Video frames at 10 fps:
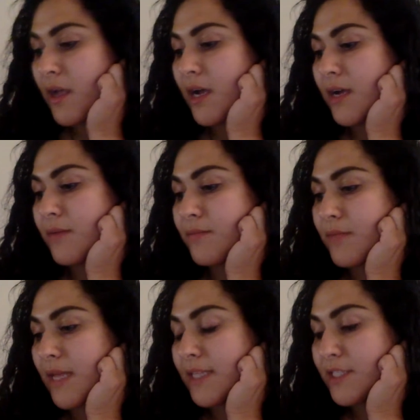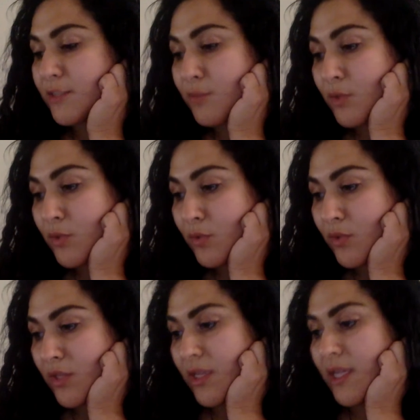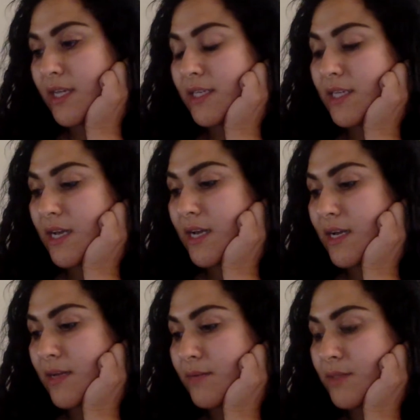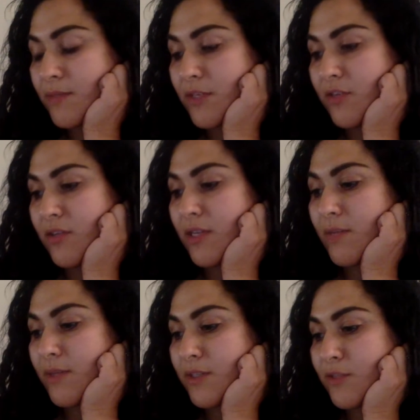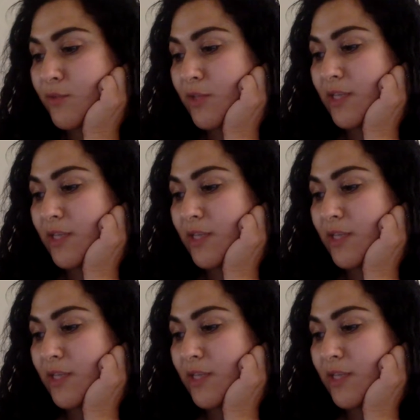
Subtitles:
And smooth, something unique about the smooth,